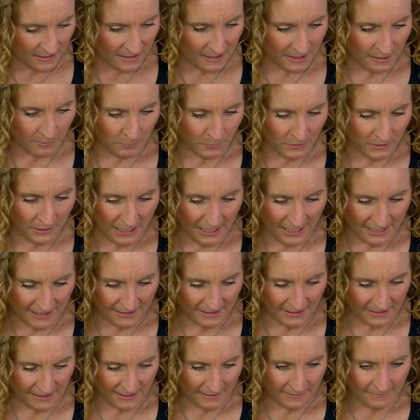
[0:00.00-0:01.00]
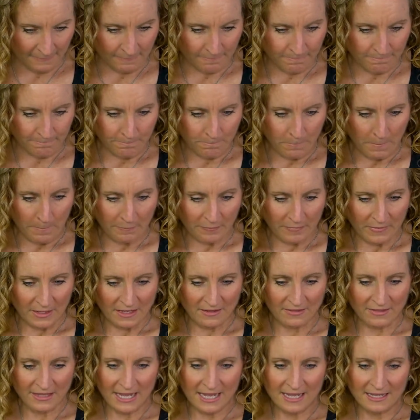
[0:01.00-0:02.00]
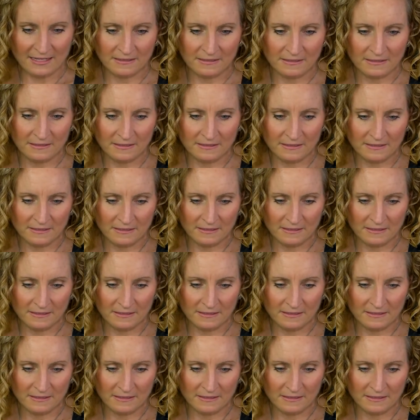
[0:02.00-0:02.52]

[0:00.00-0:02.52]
symbolizing that